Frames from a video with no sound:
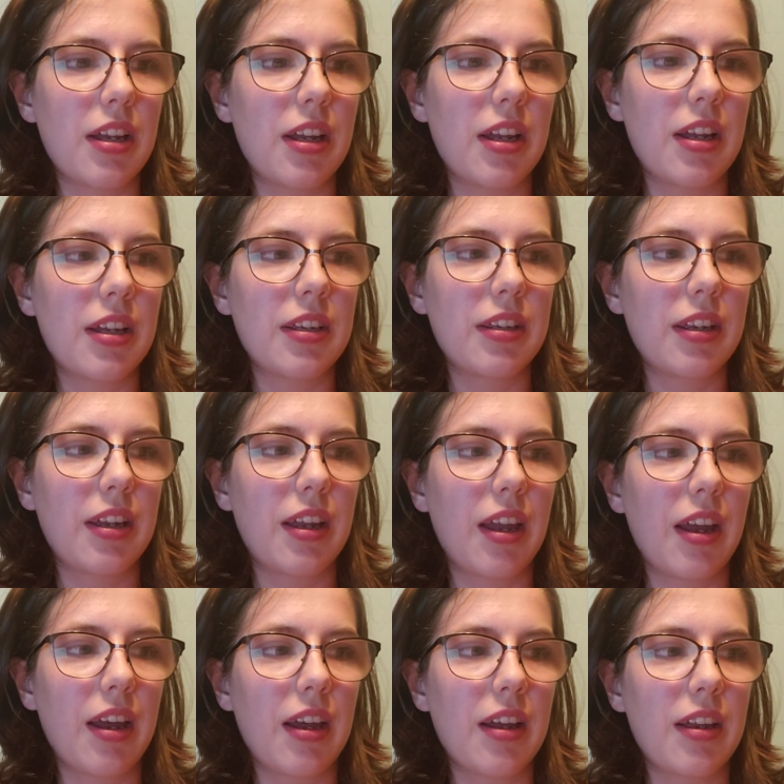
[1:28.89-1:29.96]
it
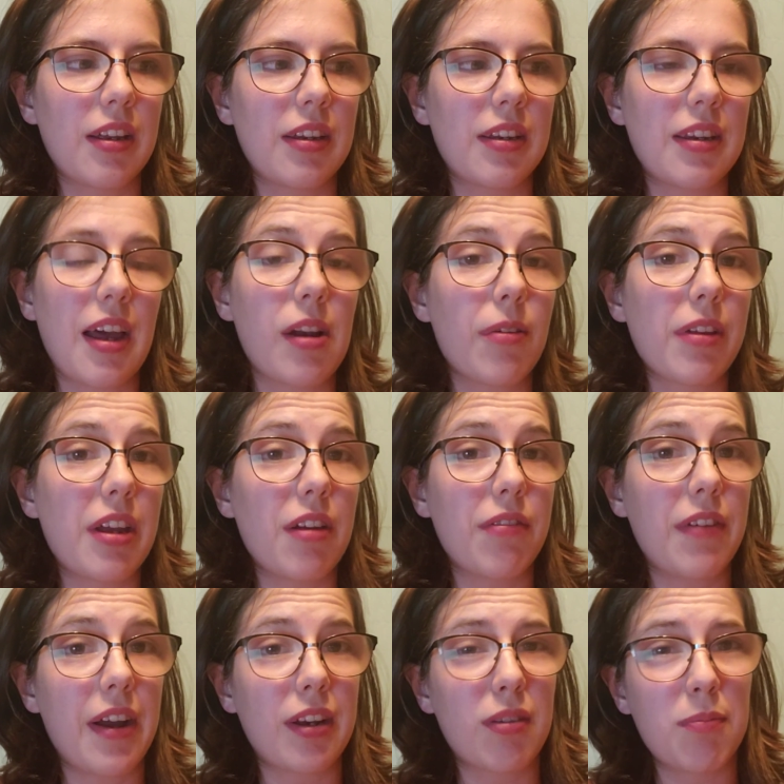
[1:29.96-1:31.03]
can not only
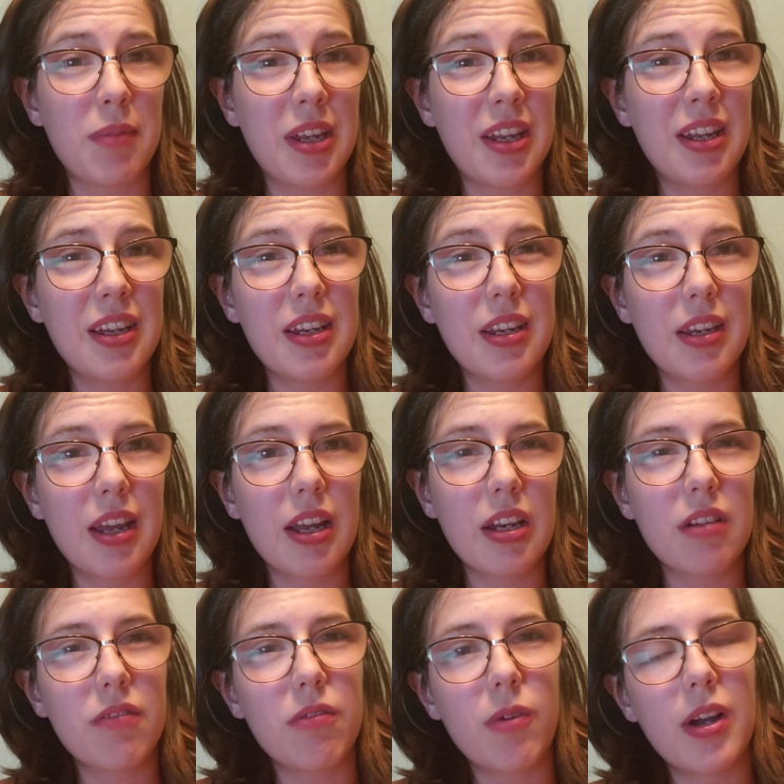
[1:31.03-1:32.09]
affect me in a
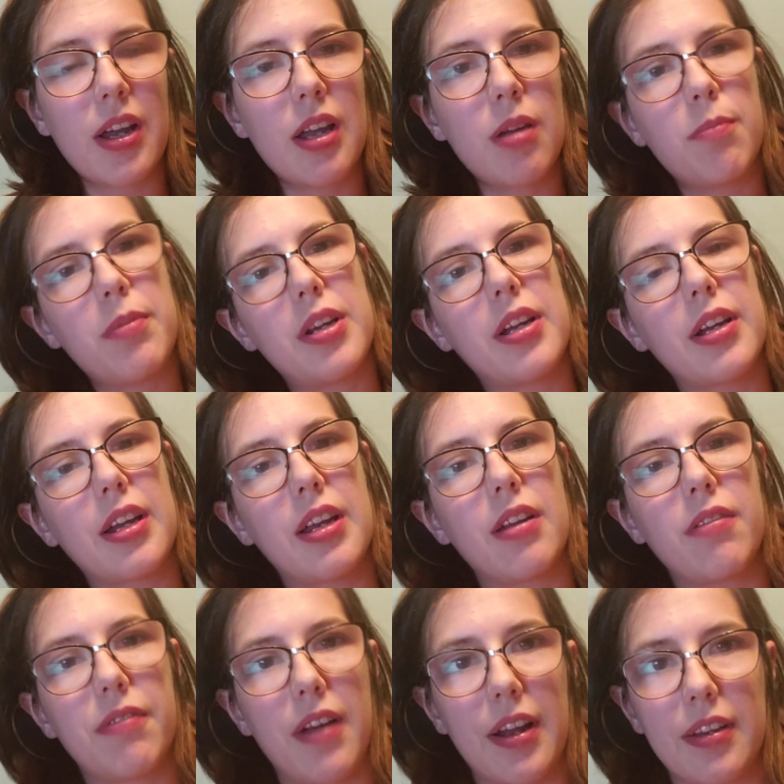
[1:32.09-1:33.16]
negative way, but it can
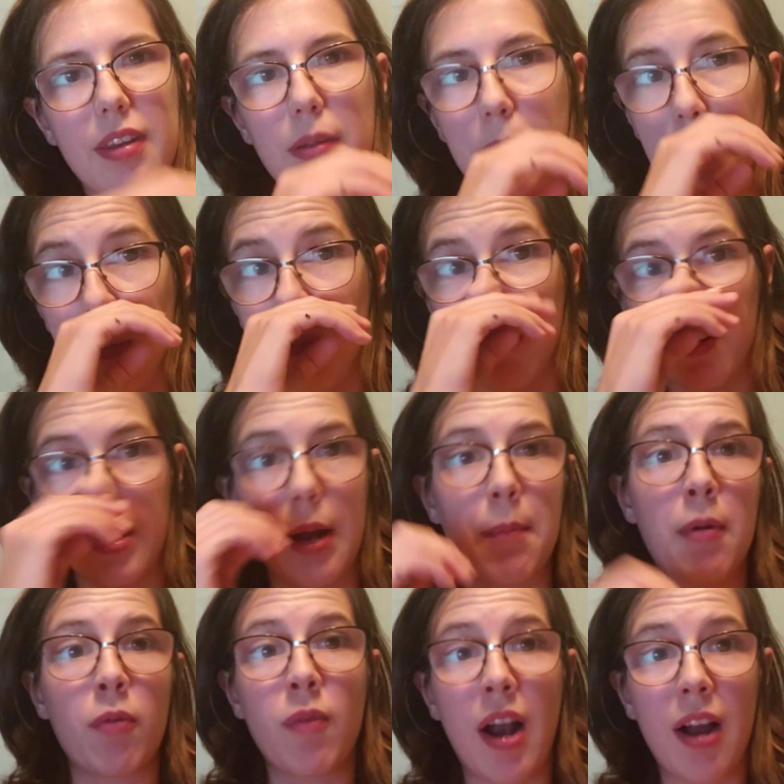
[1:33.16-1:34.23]
affect the people that I'm
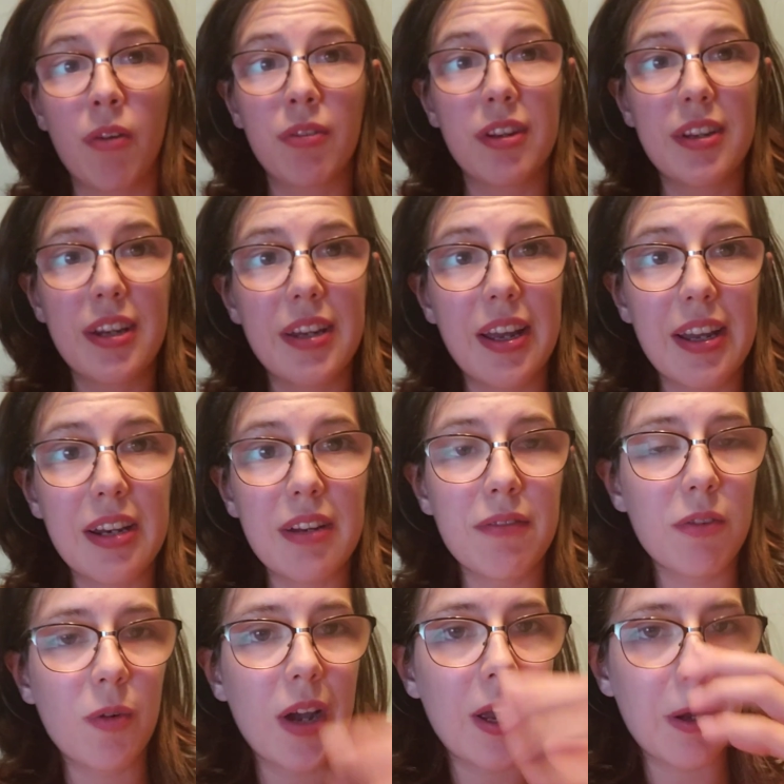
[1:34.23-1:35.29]
around in a negative
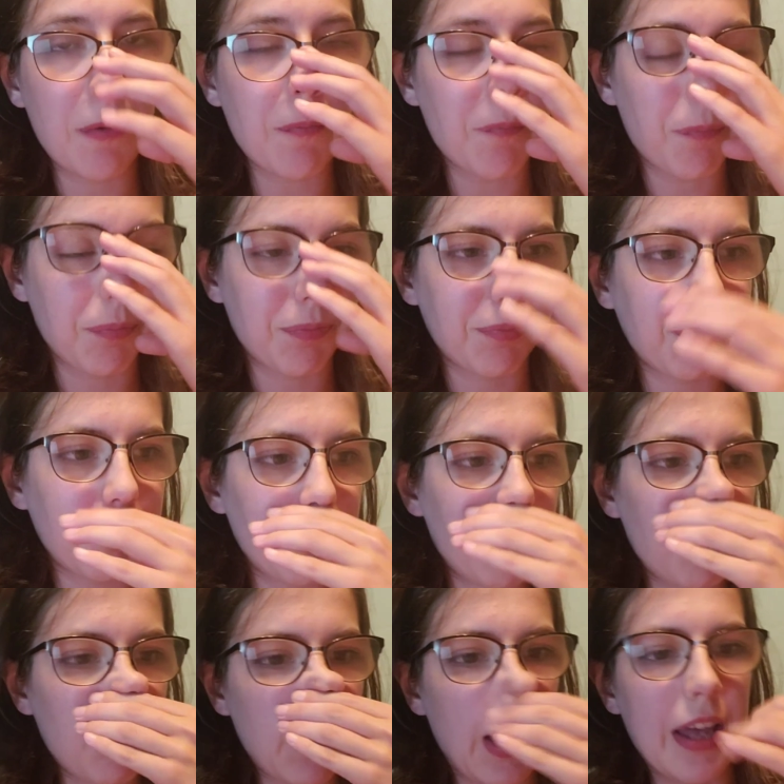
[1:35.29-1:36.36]
way.
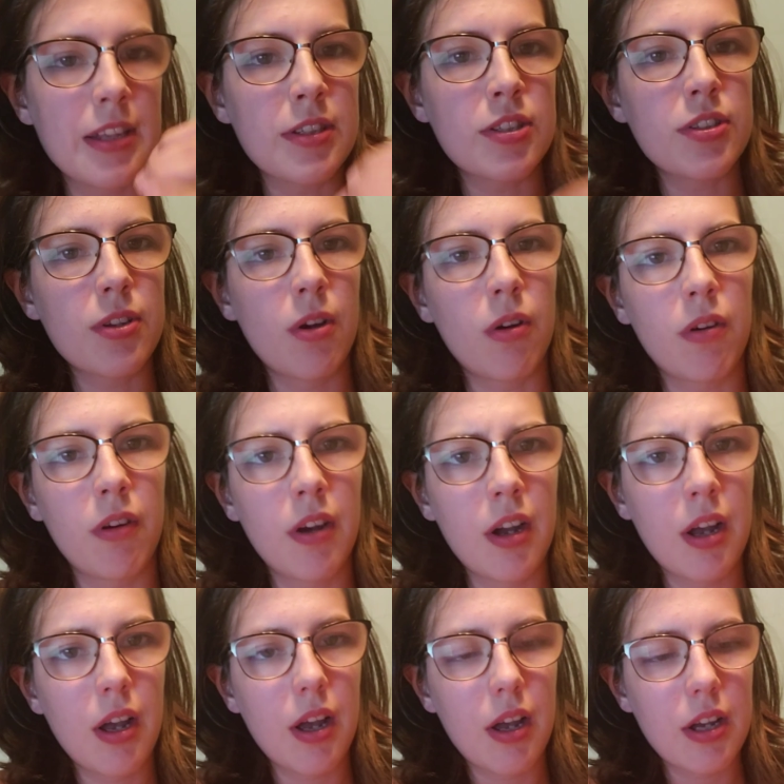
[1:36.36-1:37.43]
And so
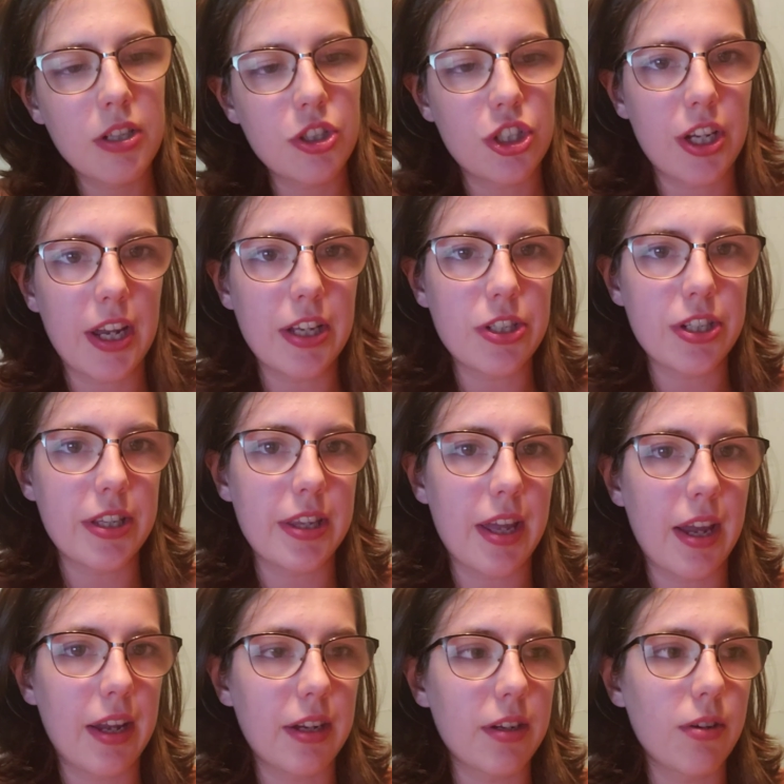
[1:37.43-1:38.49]
changing
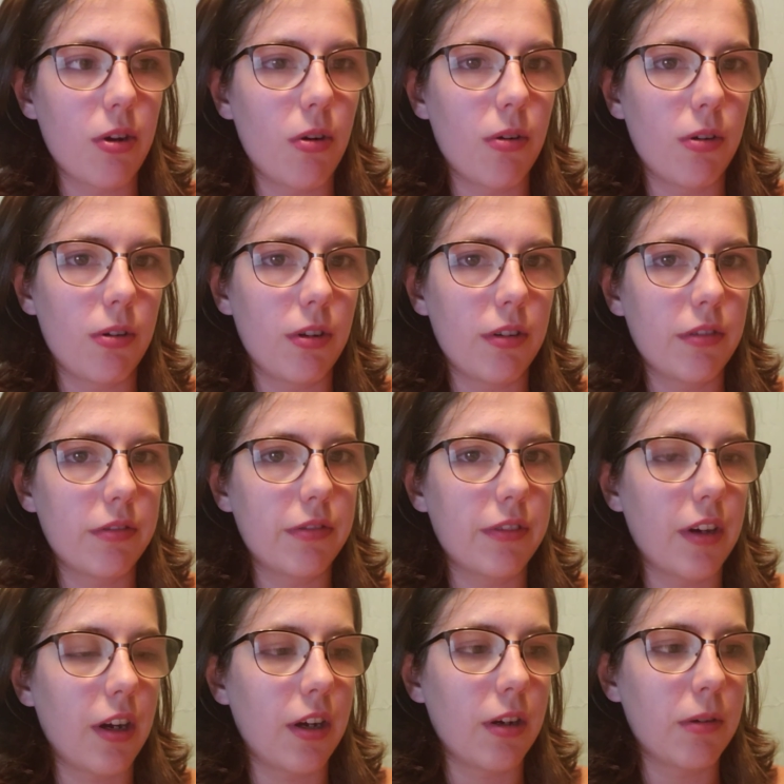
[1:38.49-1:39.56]
that goal
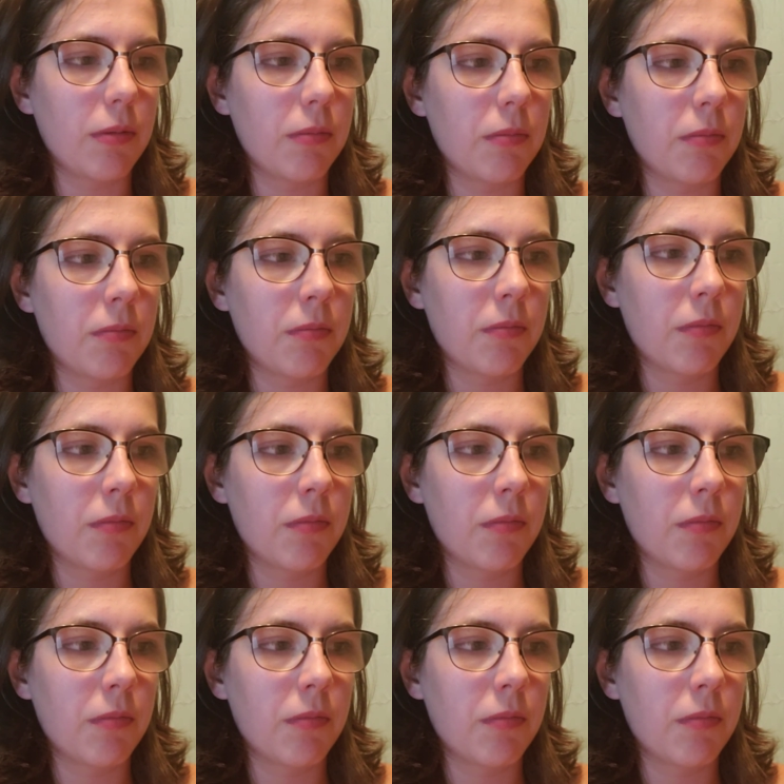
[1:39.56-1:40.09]
from